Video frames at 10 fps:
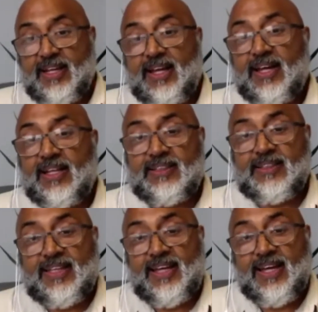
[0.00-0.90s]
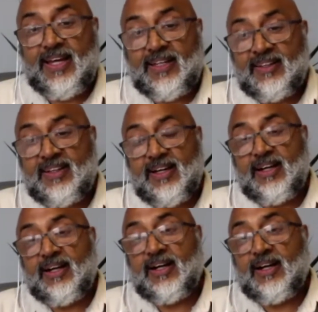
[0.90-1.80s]
And then
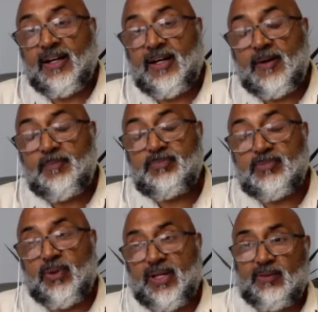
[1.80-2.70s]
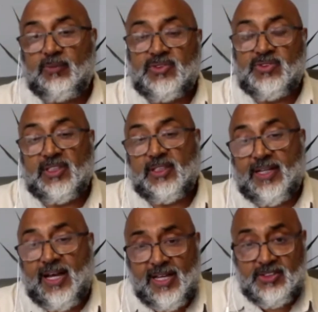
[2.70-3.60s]
when I was in
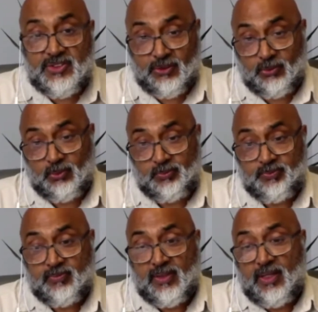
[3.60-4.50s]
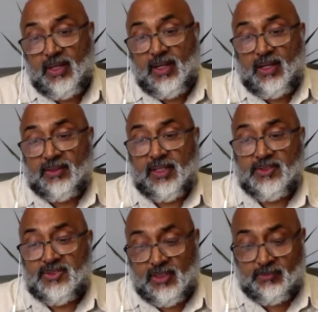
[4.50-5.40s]
high school,
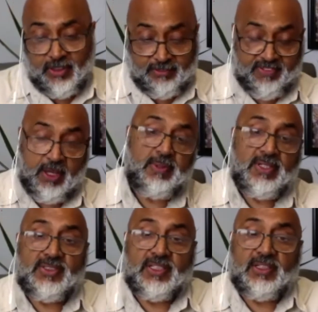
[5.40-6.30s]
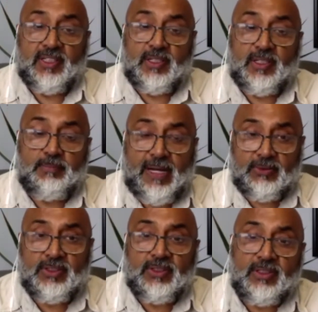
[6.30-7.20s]
there's a very famous Indian
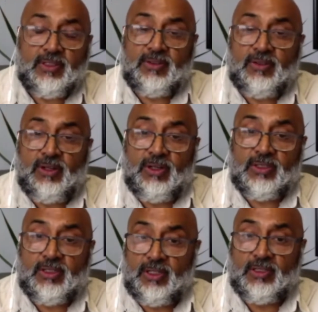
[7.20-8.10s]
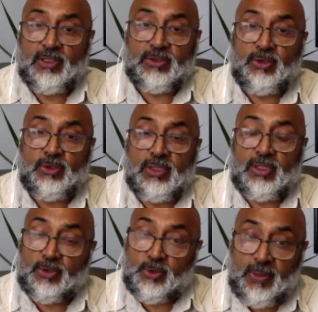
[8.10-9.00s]
mountaineer called Colonel
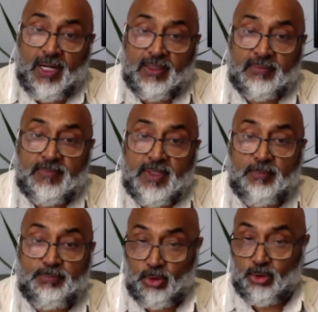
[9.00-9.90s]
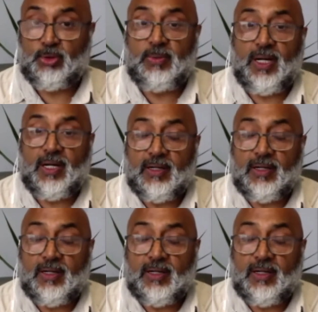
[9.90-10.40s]
Kumar, Bull Kumar,